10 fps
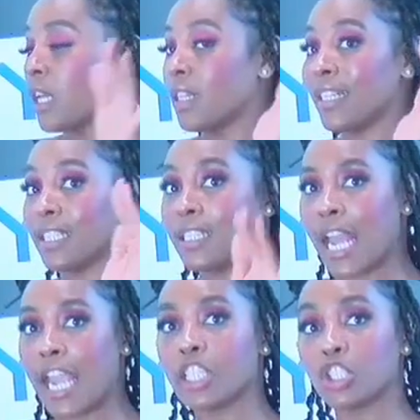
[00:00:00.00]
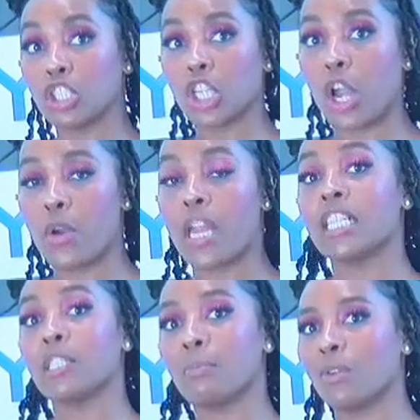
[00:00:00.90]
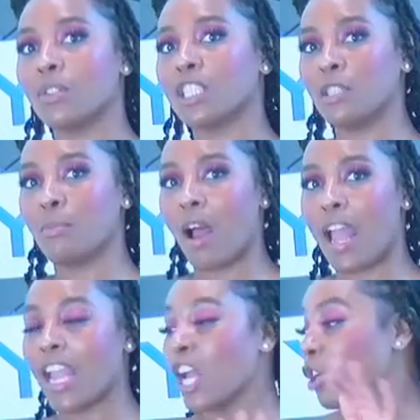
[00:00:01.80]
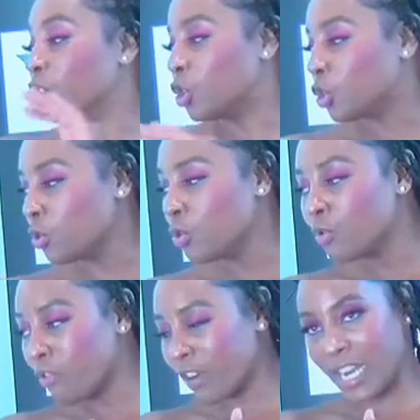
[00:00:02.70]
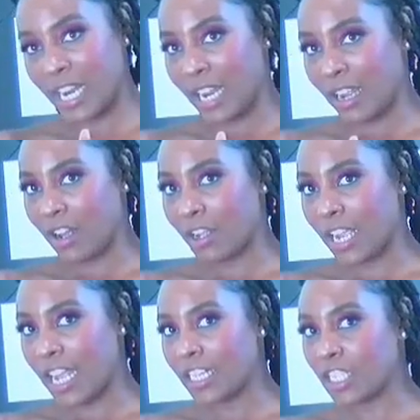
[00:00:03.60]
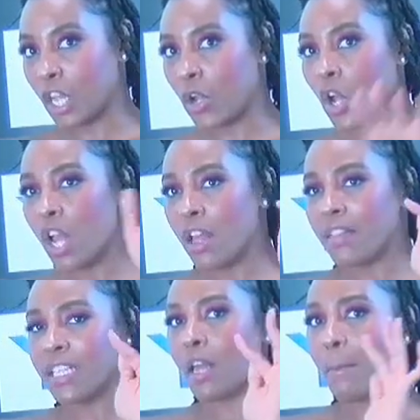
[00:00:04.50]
that today's show is sponsored by Jewelry, okay? So this